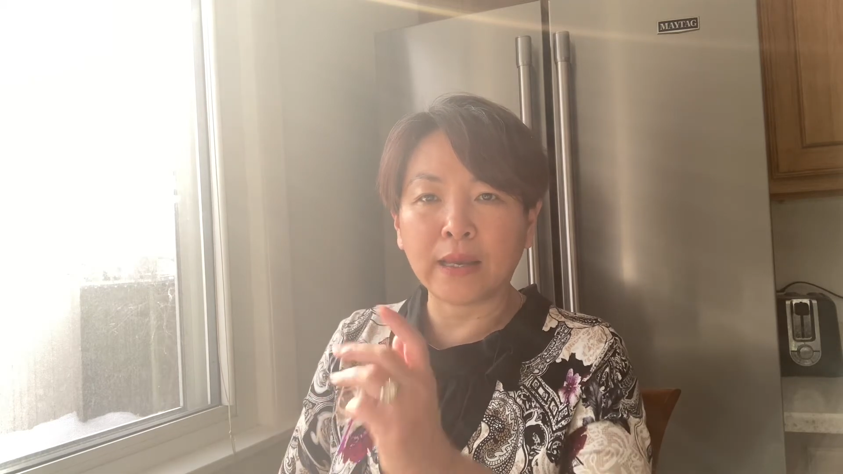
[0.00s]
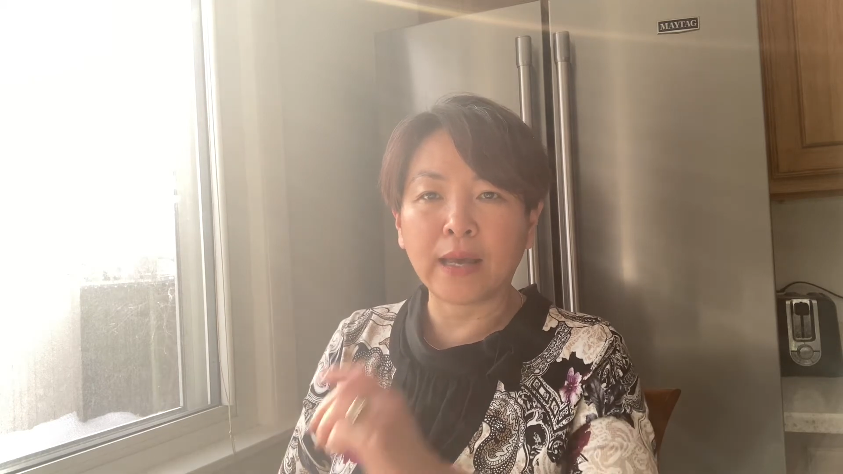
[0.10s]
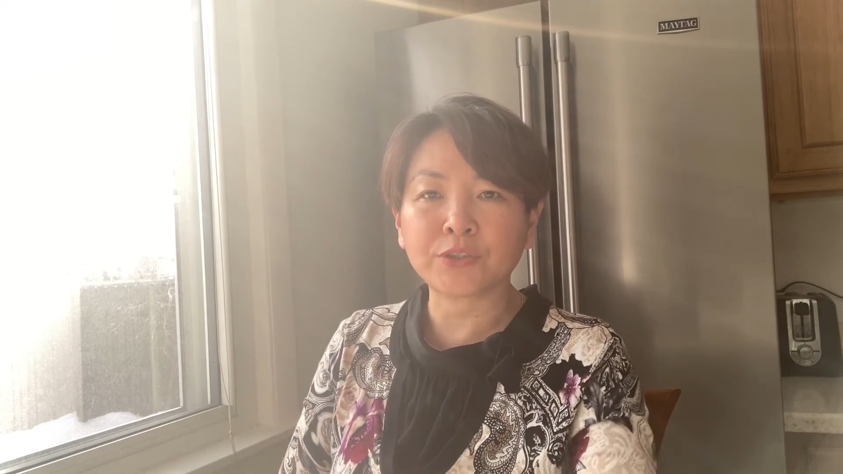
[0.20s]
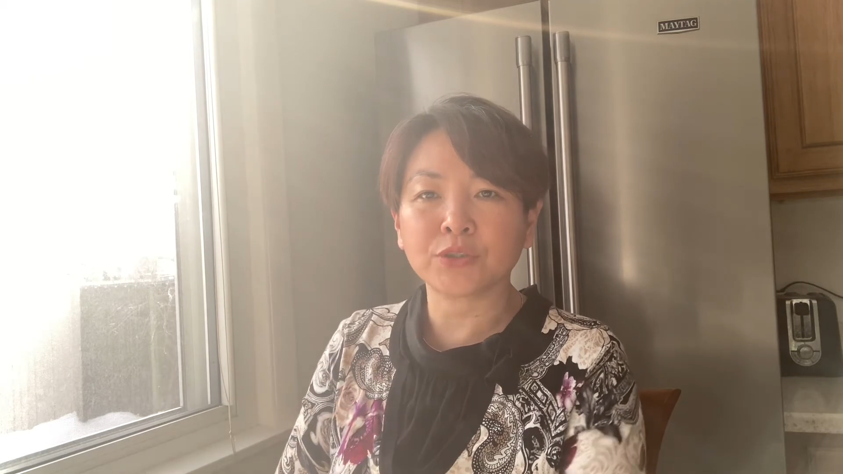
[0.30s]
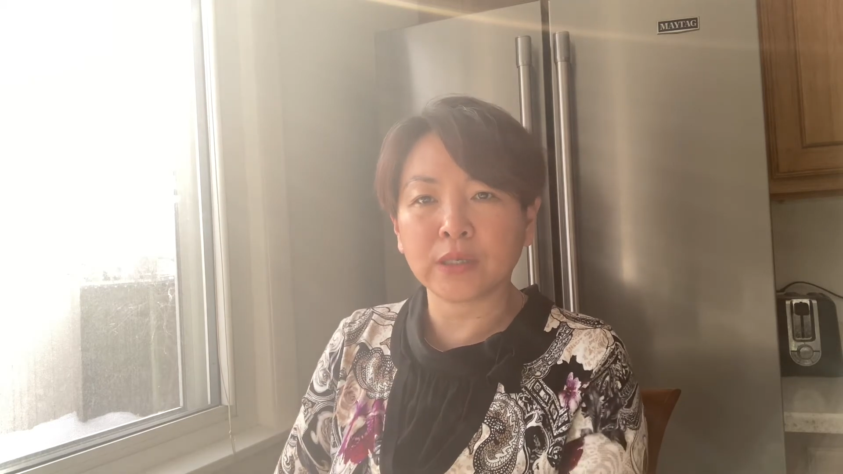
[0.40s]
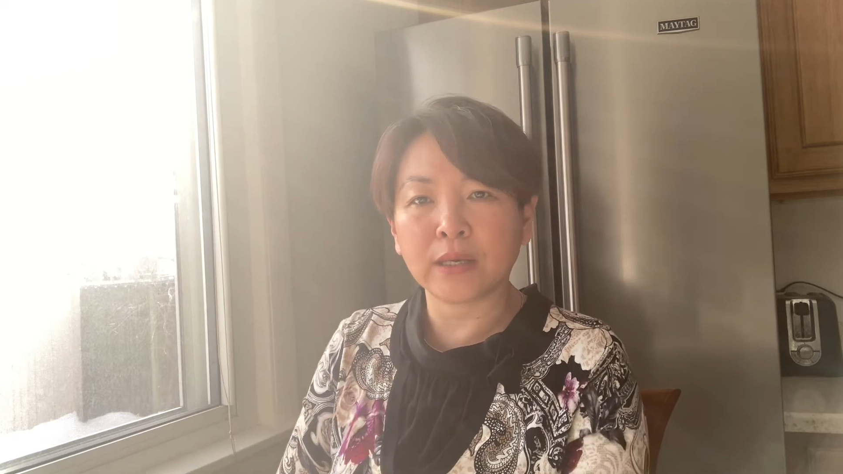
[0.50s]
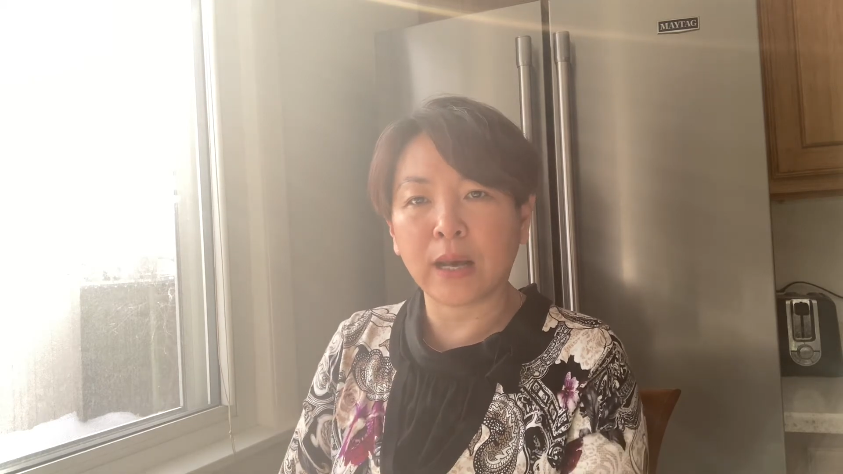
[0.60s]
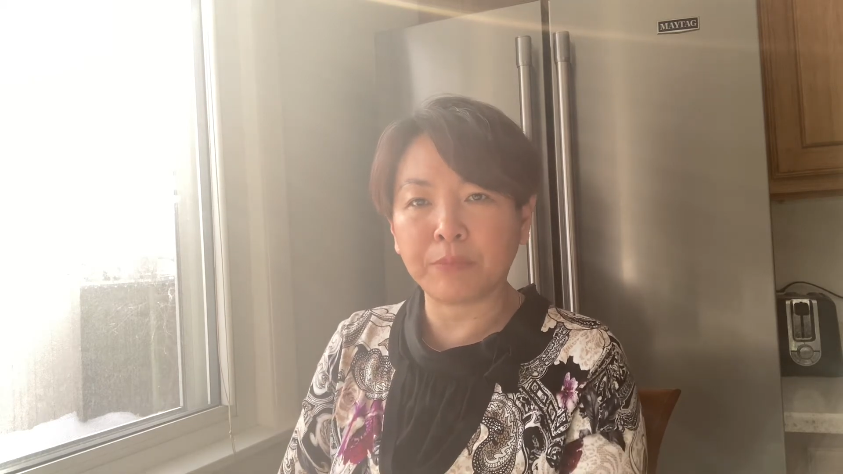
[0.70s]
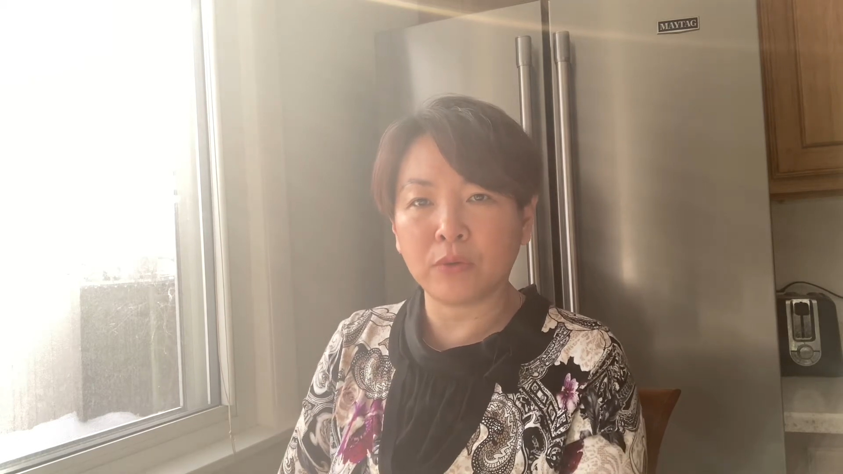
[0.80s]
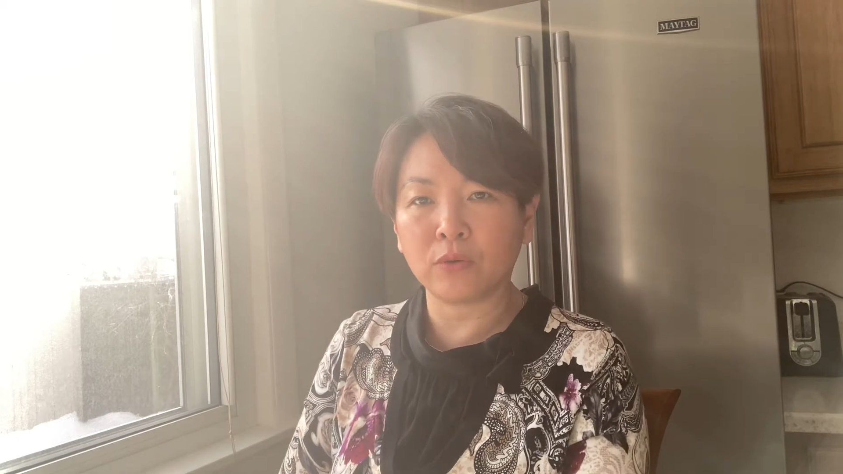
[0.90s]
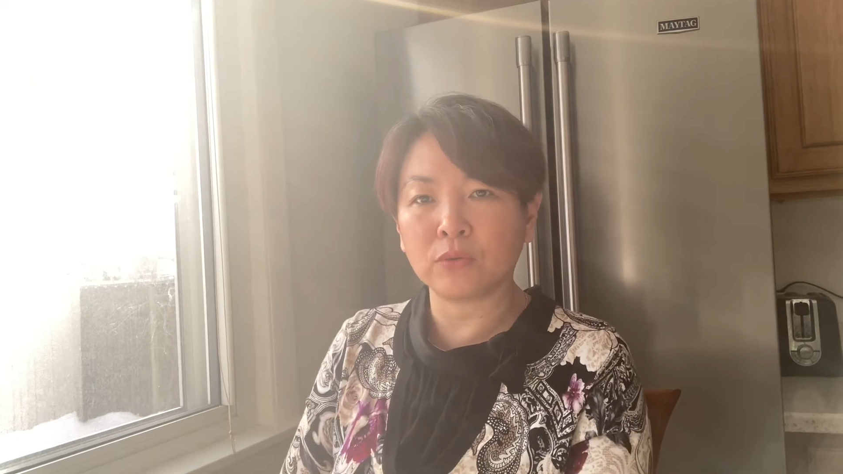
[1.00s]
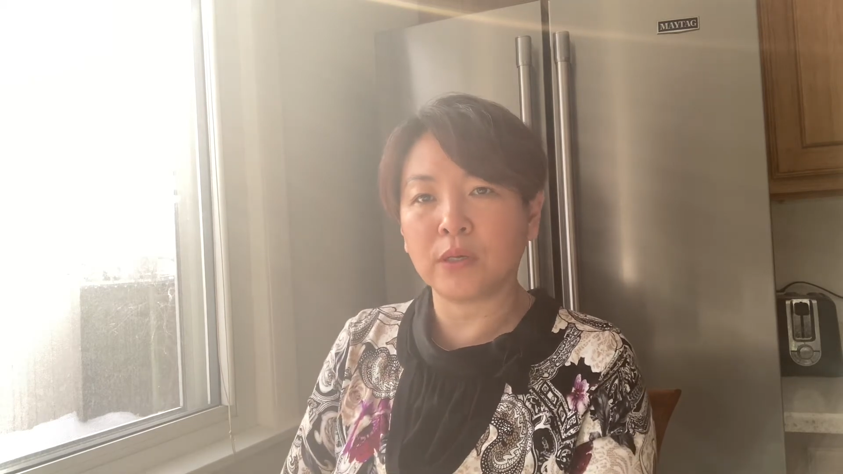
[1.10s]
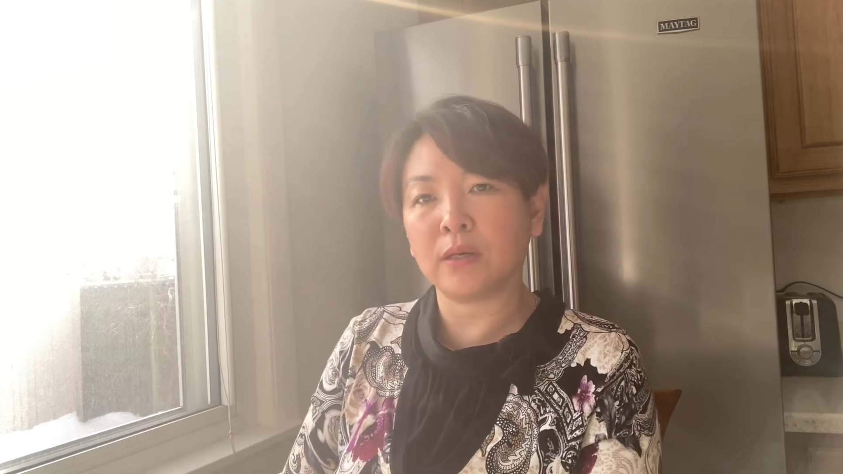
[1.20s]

actually upload